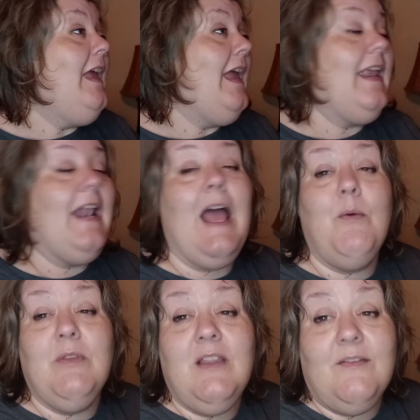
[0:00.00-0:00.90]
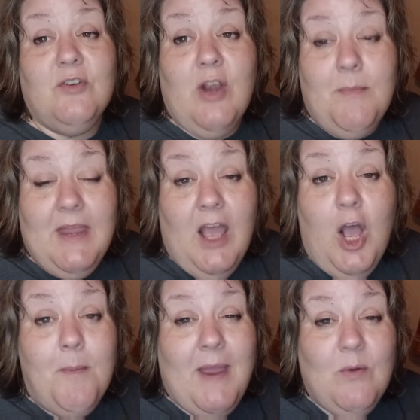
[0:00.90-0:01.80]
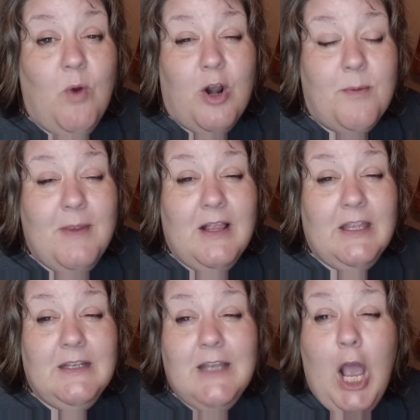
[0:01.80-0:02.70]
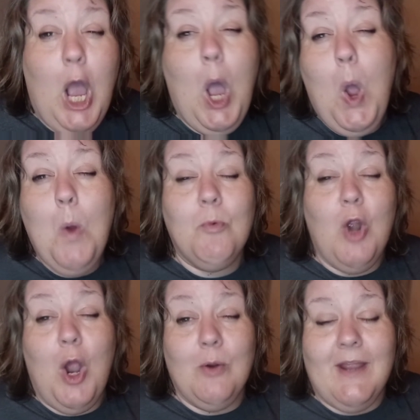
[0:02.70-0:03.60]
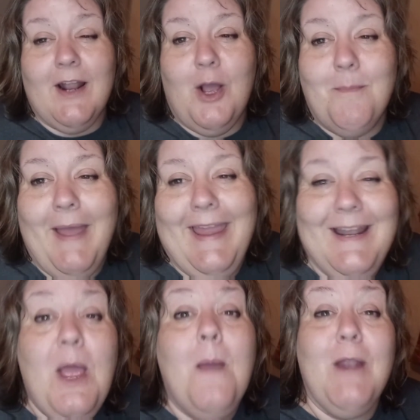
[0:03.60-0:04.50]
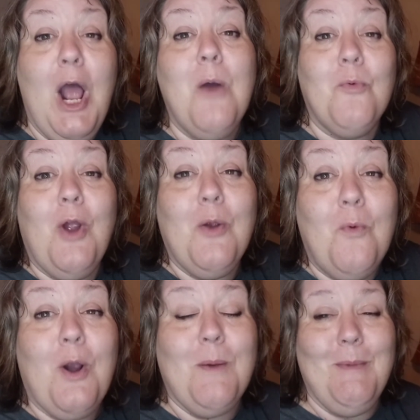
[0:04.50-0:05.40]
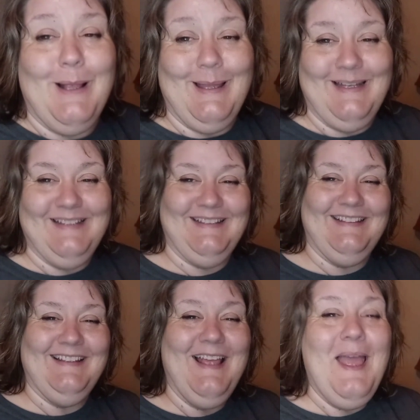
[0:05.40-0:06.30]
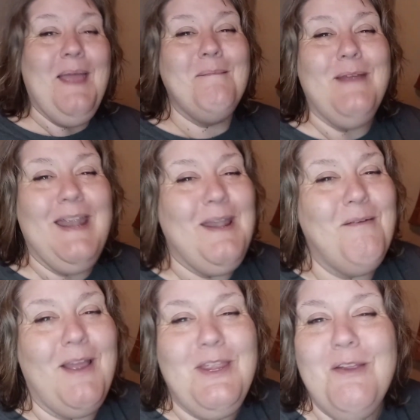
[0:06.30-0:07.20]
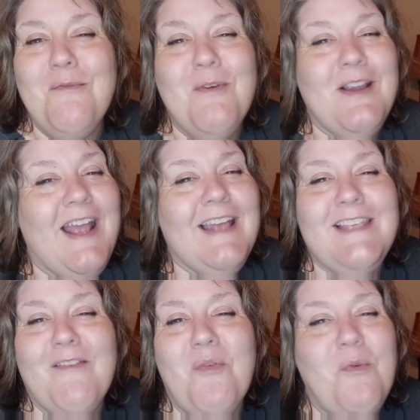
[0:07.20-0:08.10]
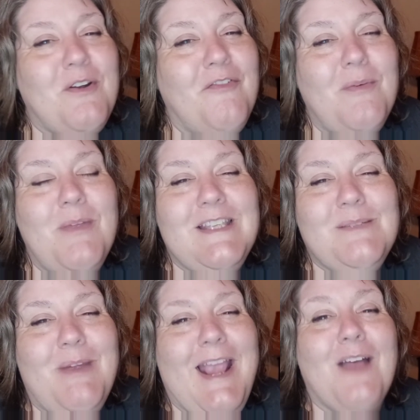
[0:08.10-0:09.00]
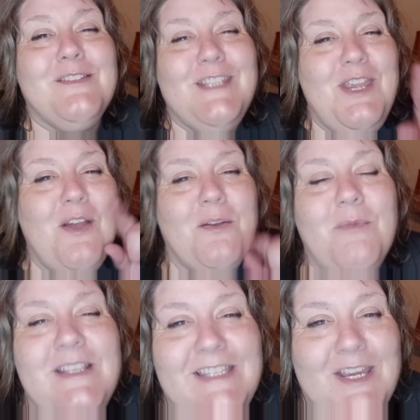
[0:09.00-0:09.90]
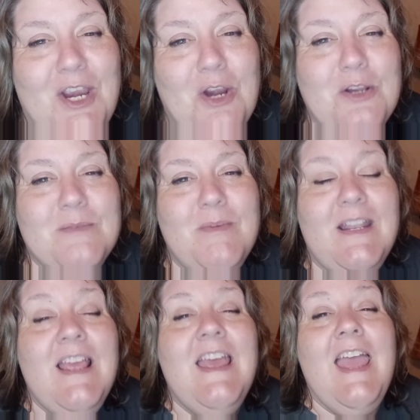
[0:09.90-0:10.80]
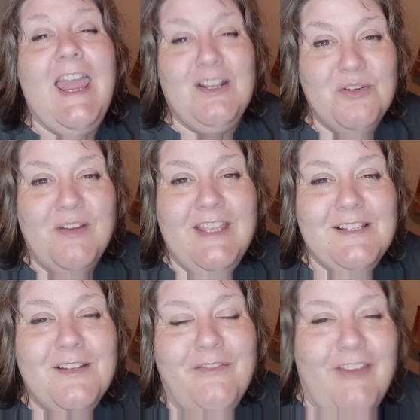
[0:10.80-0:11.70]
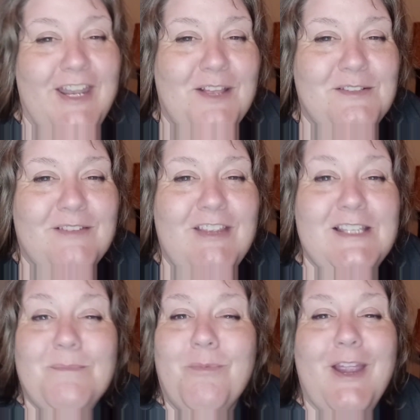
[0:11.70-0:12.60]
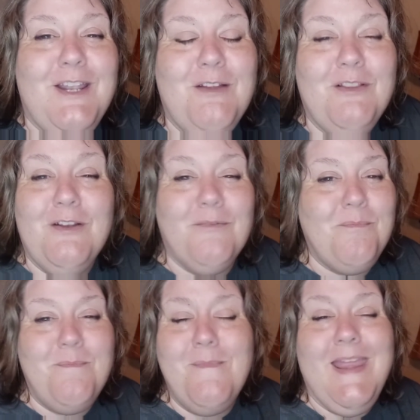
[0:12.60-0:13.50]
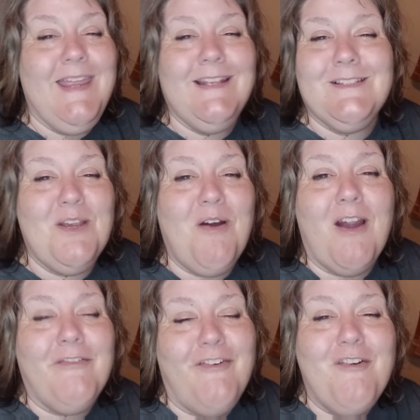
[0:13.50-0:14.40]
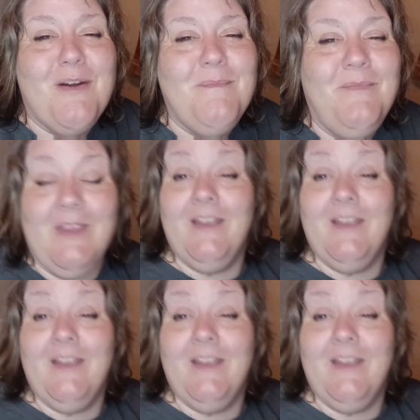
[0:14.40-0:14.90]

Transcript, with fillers: And I would love to grow me a homemade watermelon. A homegrown, not a homemade, but homegrown watermelon but anyway, you want guys have a wonderful, blessed week. I'll see you on Wednesday encouragement. Enjoy these little videos of these brand new little beings to our farm,